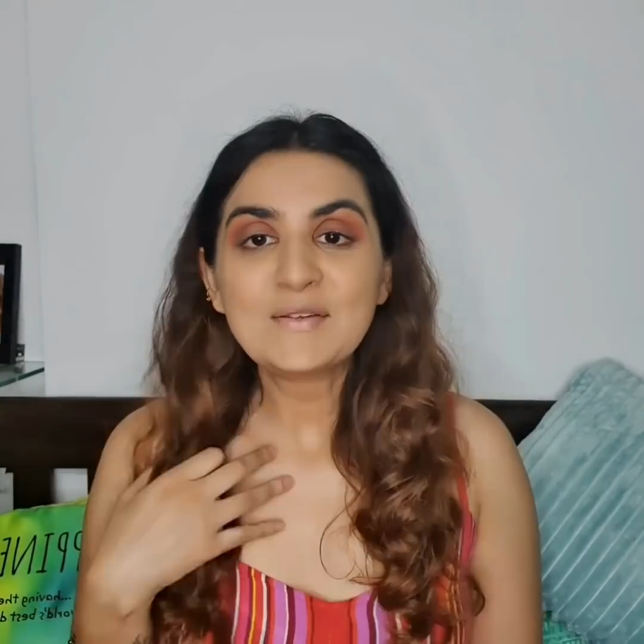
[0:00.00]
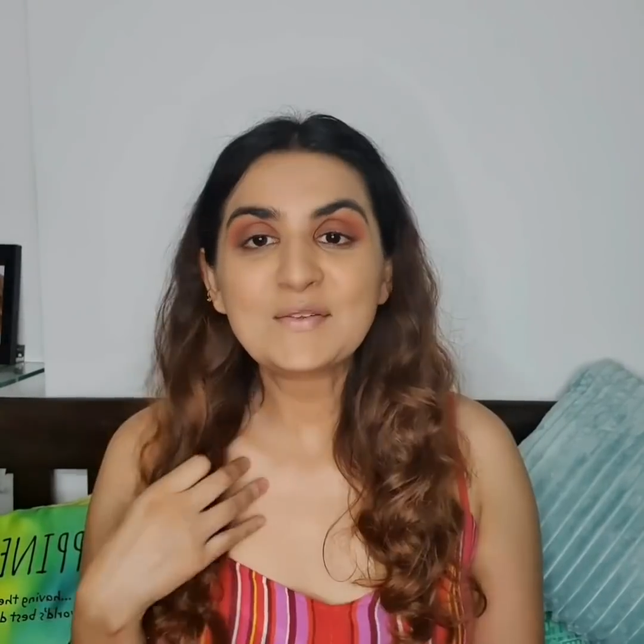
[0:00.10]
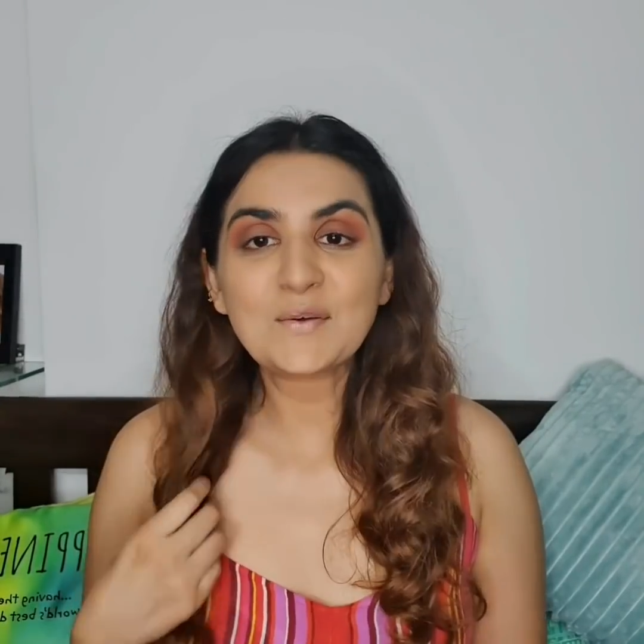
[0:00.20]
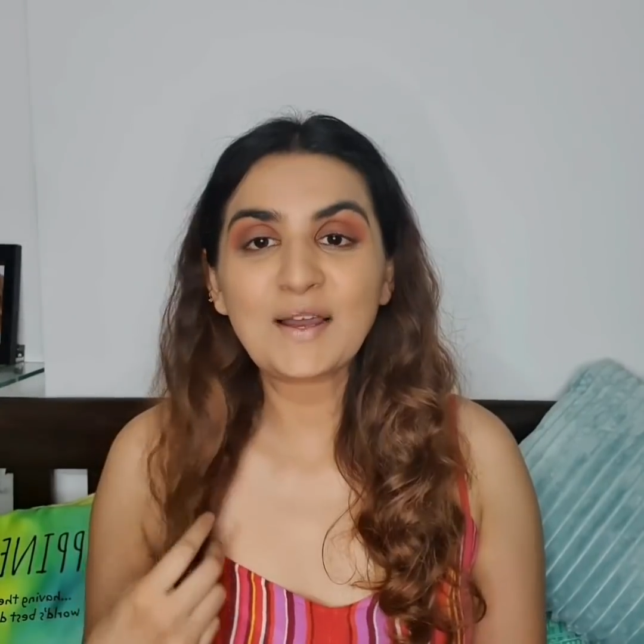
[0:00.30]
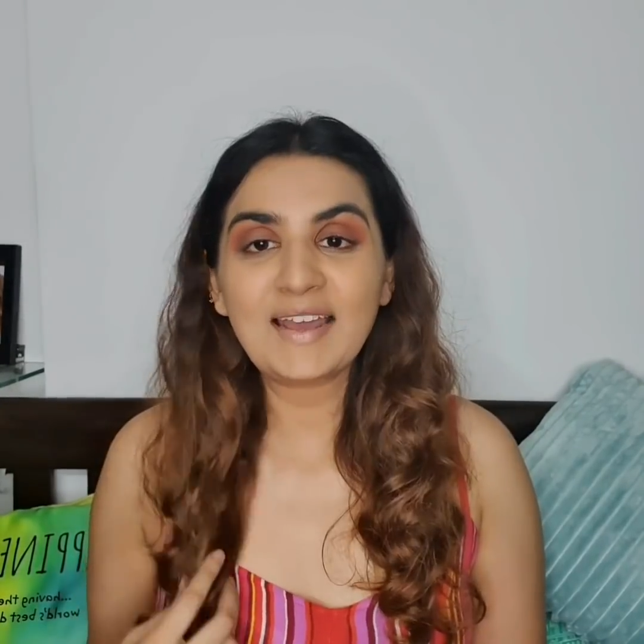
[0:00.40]

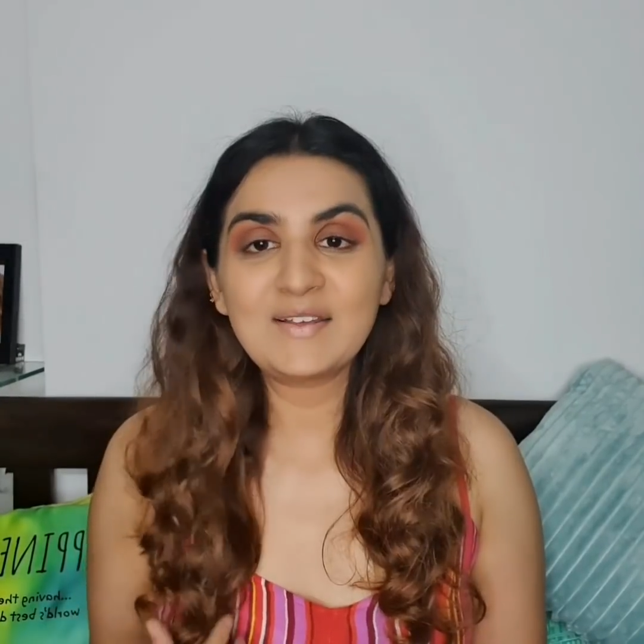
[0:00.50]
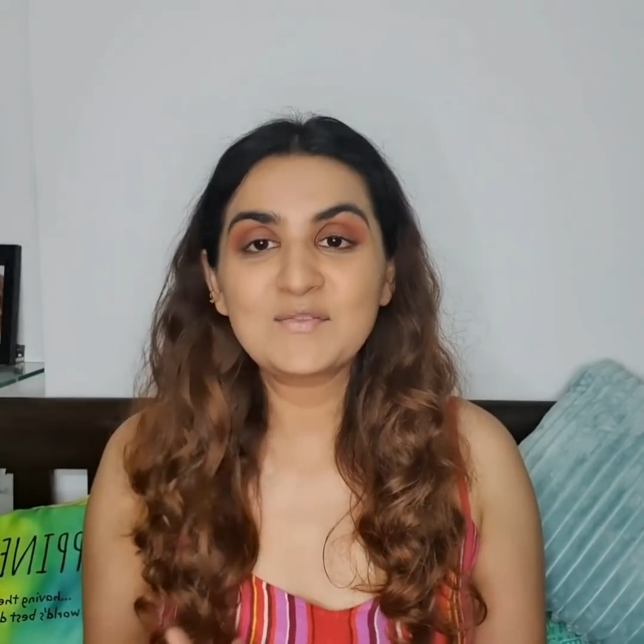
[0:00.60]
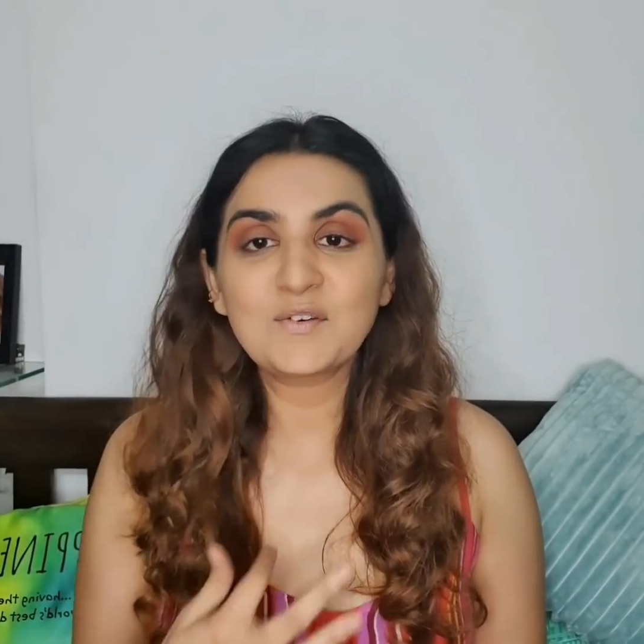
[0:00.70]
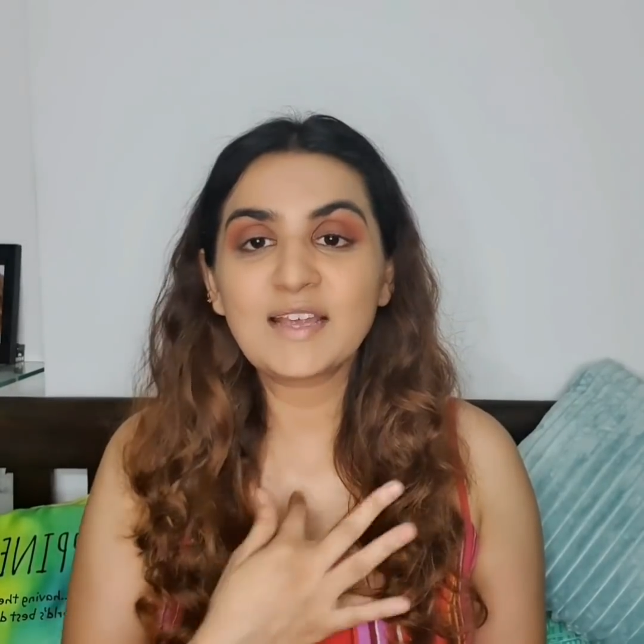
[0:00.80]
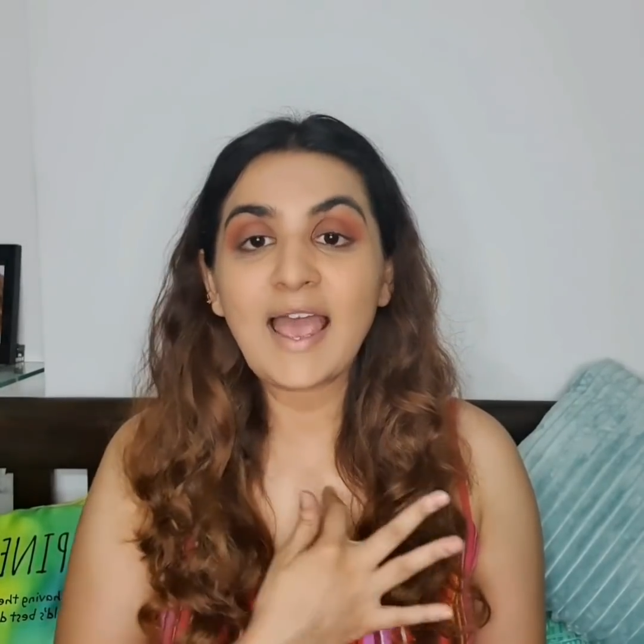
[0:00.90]
So guys,
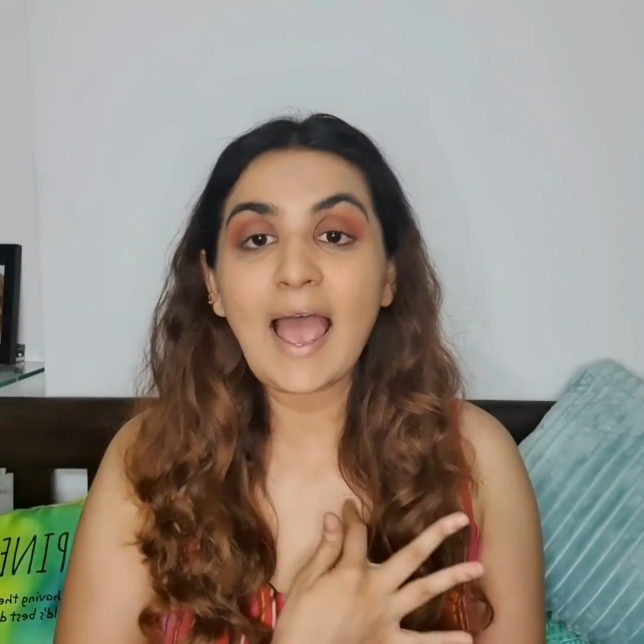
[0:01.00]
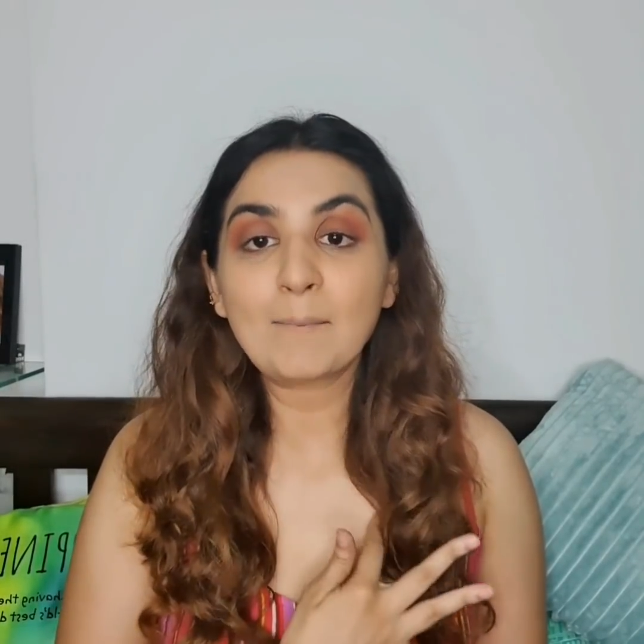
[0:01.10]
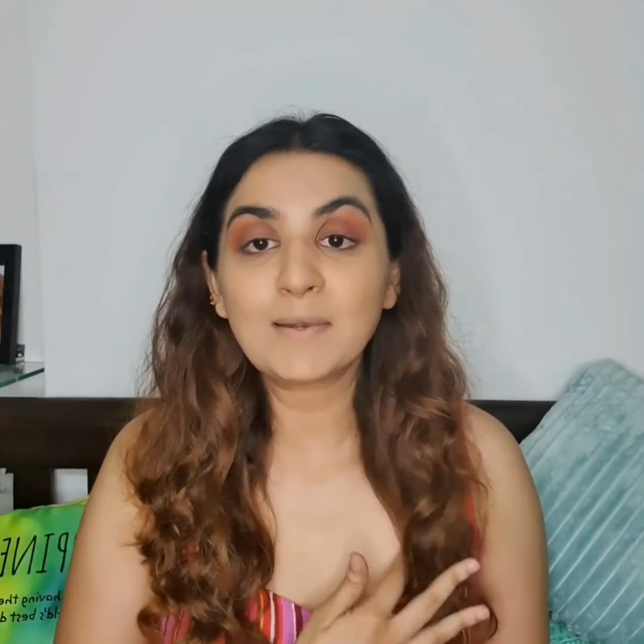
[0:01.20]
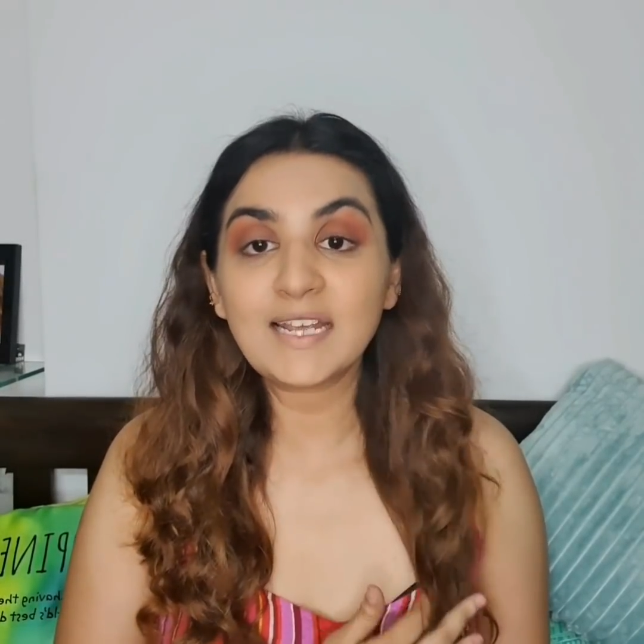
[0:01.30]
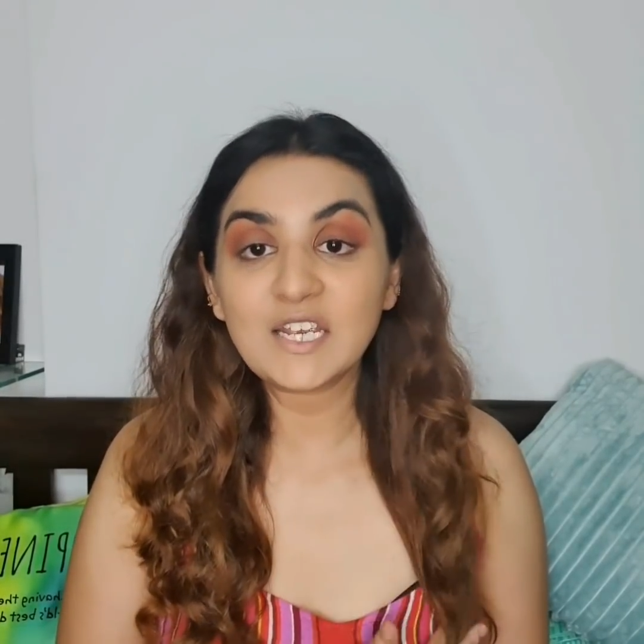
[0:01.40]
for the
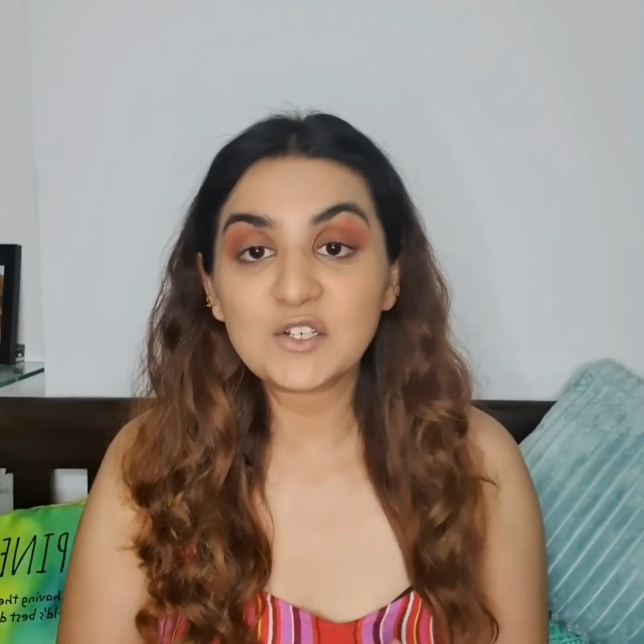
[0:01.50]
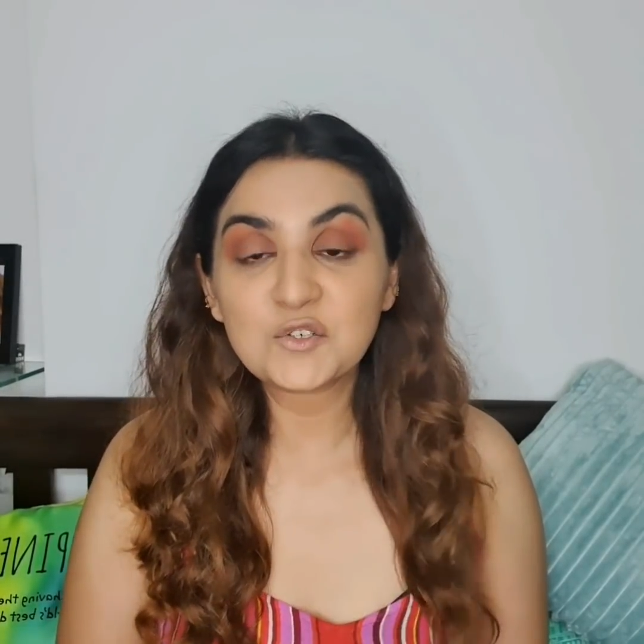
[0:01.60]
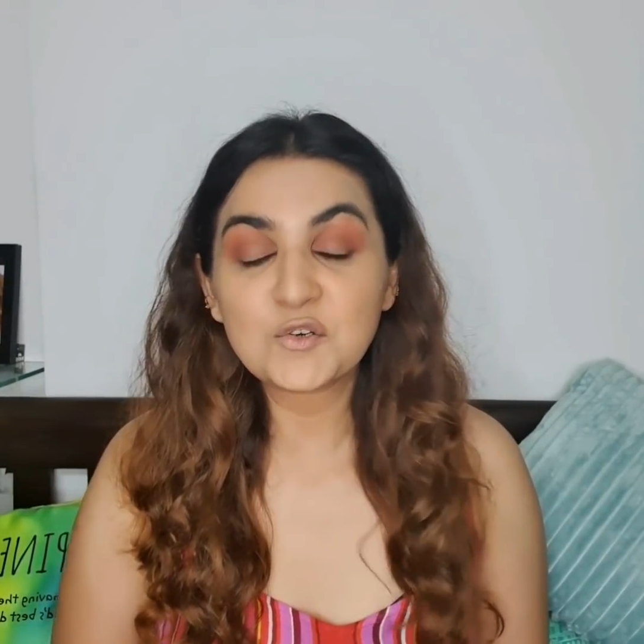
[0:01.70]
application